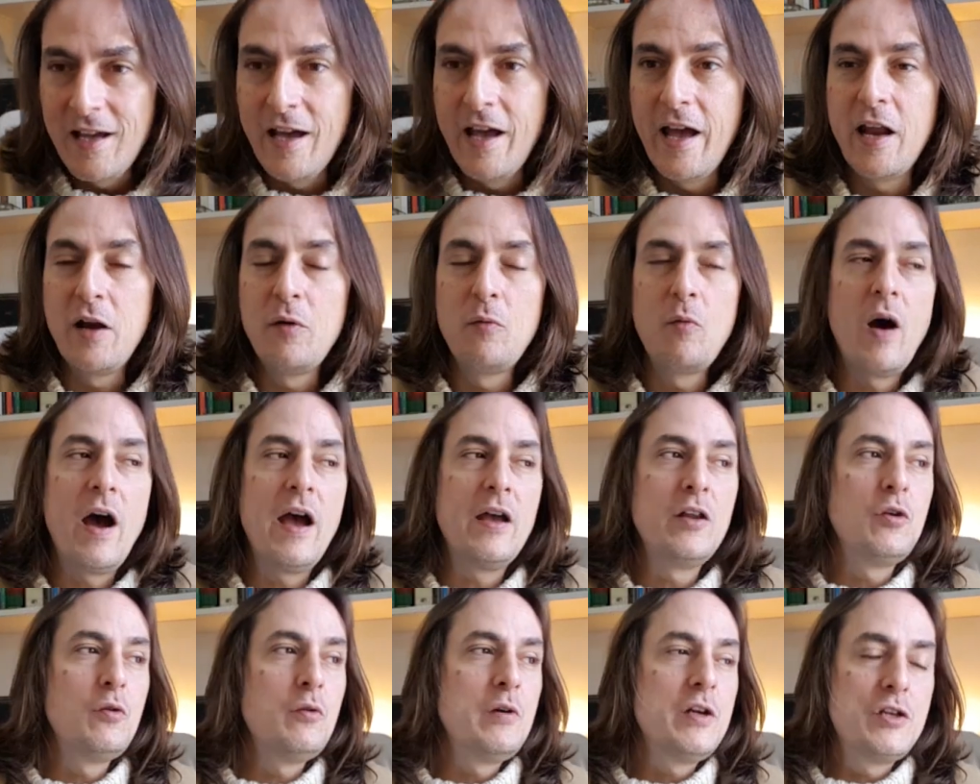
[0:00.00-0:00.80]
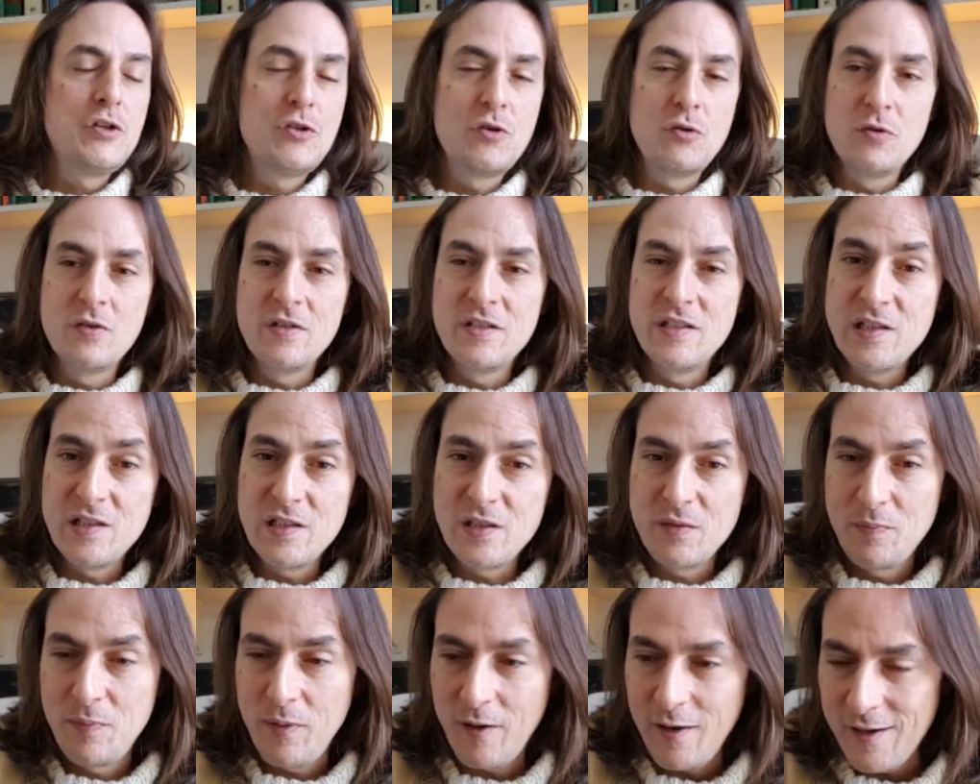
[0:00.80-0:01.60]
And why do we choose
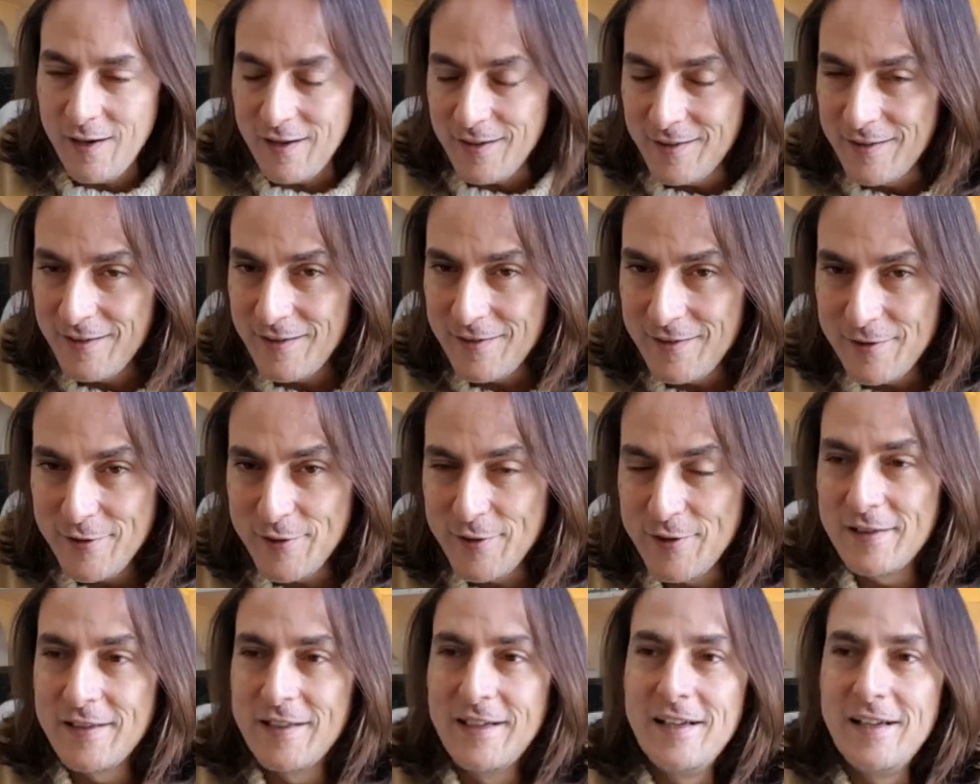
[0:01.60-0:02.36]
these partners?